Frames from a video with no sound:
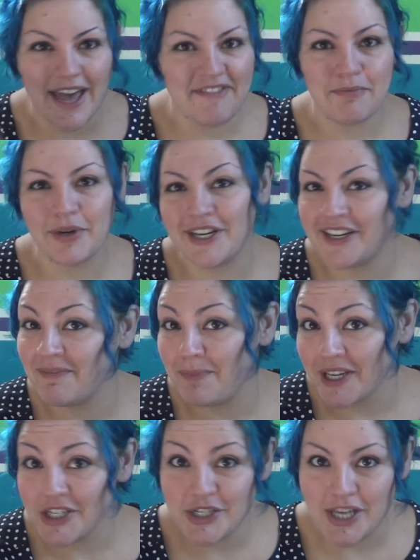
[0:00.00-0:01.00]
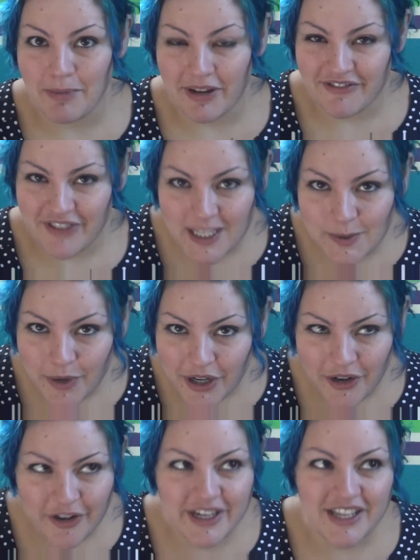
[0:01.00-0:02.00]
I haven't put any pictures up on
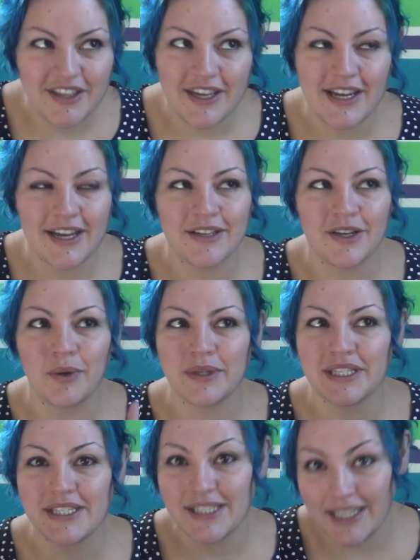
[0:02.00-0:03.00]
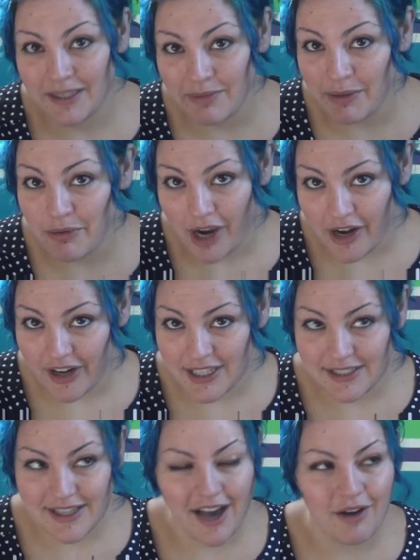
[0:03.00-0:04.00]
Facebook or anything. No one's seen my
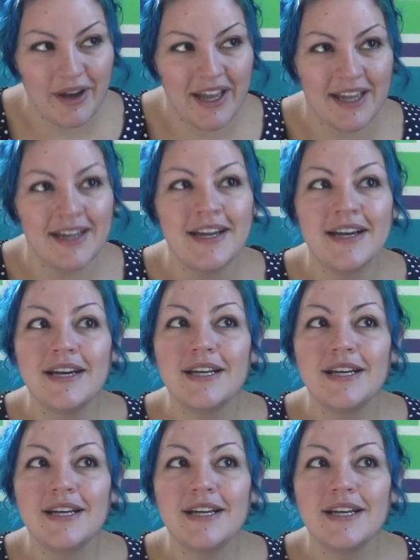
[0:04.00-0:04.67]
progress that way.